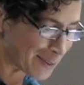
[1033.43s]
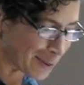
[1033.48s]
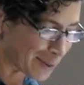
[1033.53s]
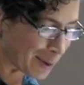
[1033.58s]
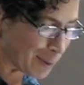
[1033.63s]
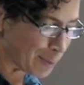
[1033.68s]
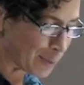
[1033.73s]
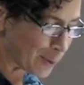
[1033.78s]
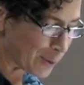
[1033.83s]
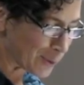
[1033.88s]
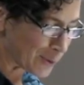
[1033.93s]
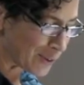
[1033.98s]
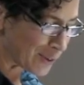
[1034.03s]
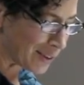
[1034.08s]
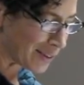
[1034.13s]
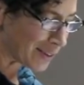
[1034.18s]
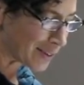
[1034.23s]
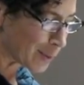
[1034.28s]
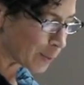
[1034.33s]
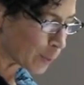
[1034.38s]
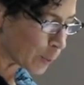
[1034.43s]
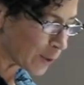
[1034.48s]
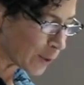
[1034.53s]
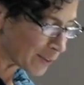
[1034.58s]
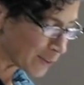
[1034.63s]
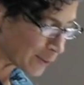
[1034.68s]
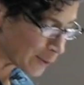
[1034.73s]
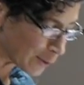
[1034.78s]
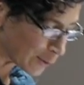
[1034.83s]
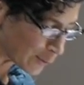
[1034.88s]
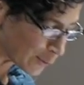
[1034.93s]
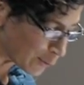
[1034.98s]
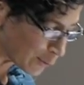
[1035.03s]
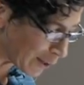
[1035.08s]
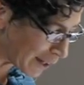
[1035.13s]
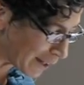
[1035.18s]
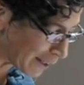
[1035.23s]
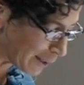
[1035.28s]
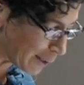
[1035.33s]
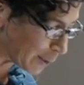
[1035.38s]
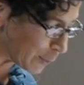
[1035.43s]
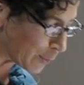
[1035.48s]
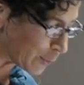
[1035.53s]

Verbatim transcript: to communities in Western Australia